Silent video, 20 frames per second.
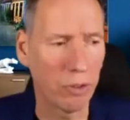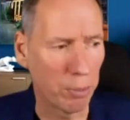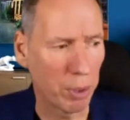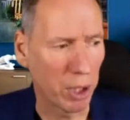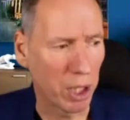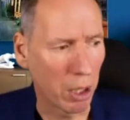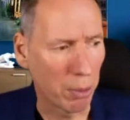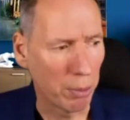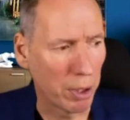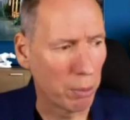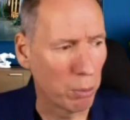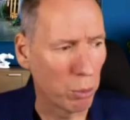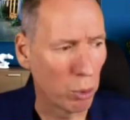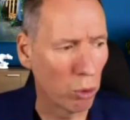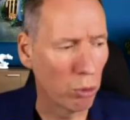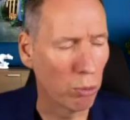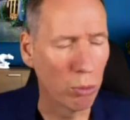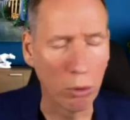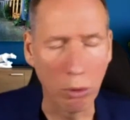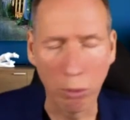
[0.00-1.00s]
becoming more
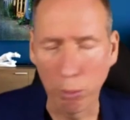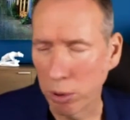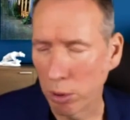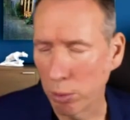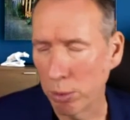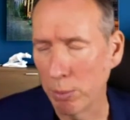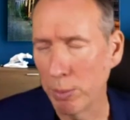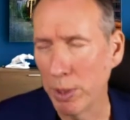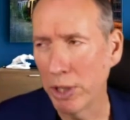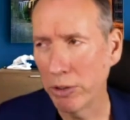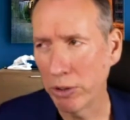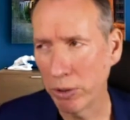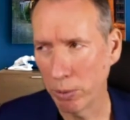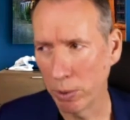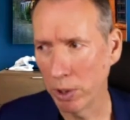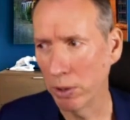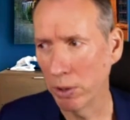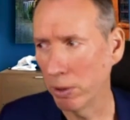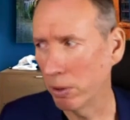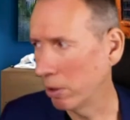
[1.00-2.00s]
and more problematic
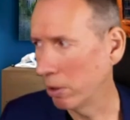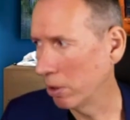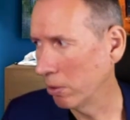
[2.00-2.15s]
with the,